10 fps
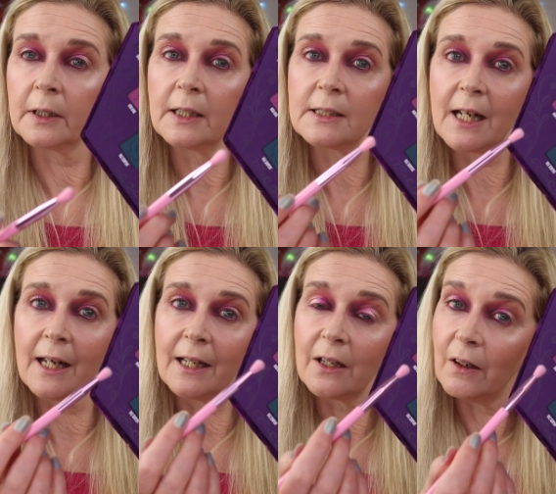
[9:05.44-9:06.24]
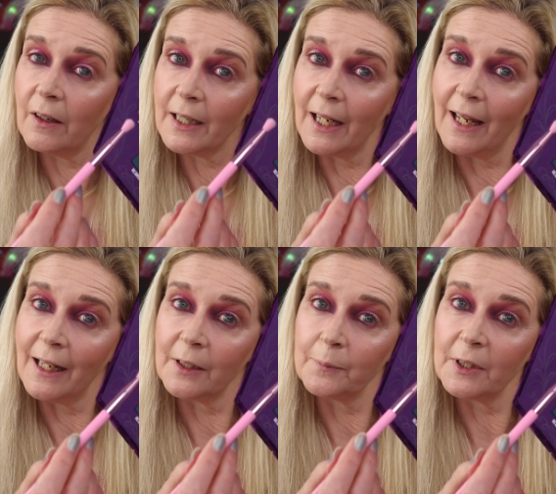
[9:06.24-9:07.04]
going to take
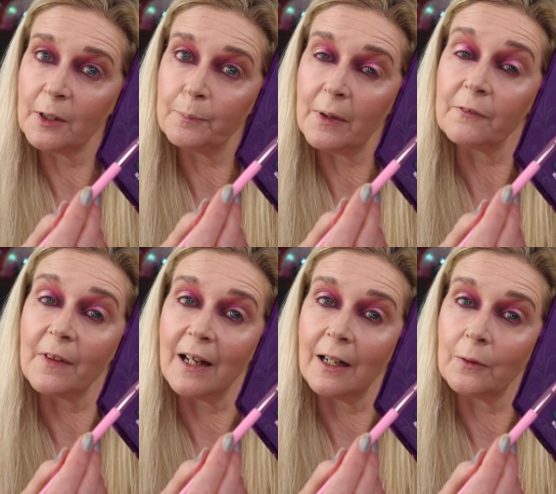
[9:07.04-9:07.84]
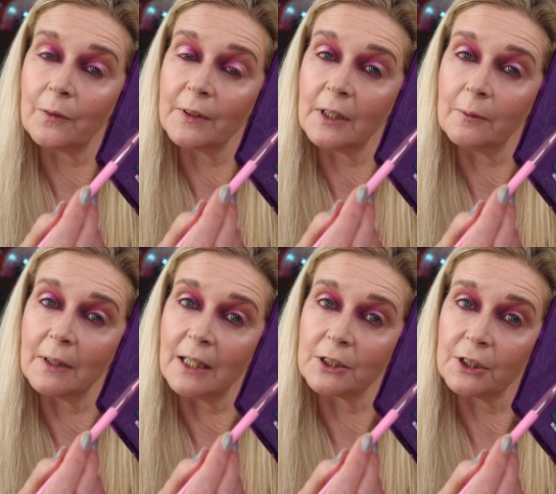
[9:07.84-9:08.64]
Hiking and I'm going to buff that out on the
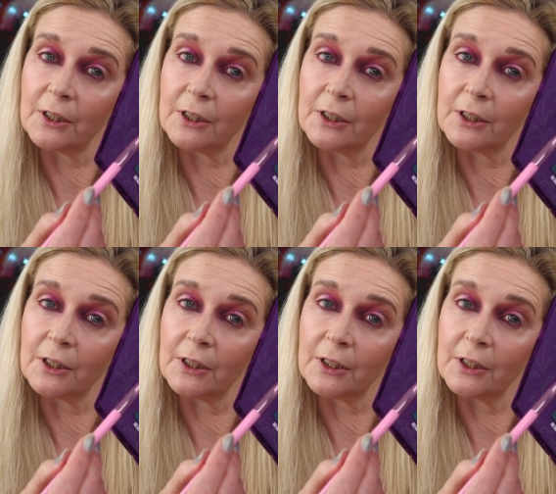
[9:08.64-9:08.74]
lower lash